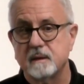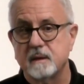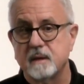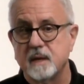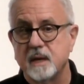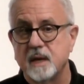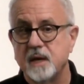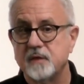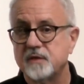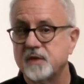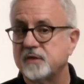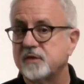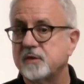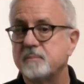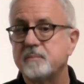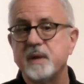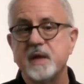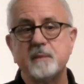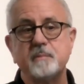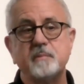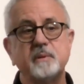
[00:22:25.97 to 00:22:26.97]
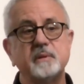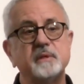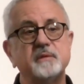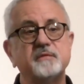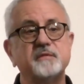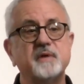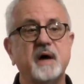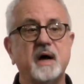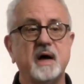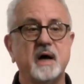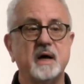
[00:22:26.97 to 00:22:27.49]
is that the people of
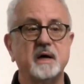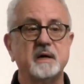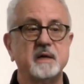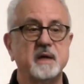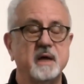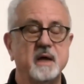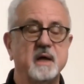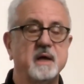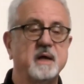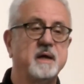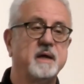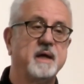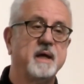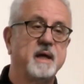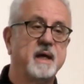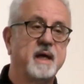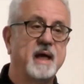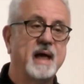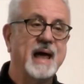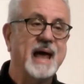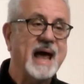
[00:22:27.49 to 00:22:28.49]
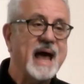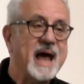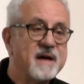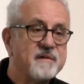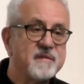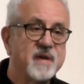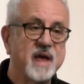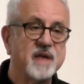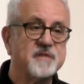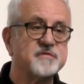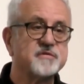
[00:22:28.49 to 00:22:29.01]
God have
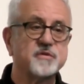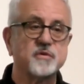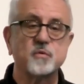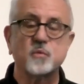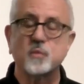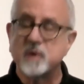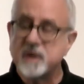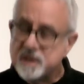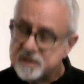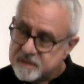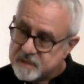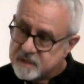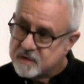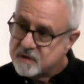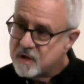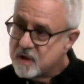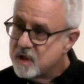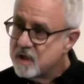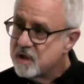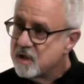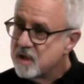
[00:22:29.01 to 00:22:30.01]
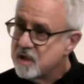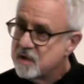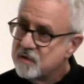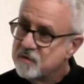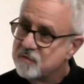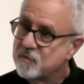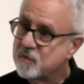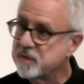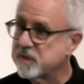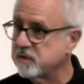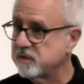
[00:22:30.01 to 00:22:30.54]
as the reason
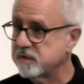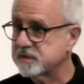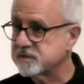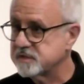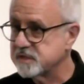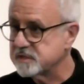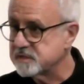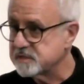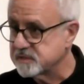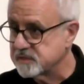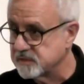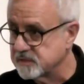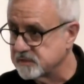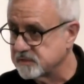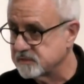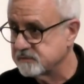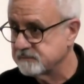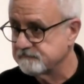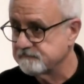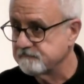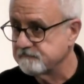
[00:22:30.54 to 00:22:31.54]
for their existence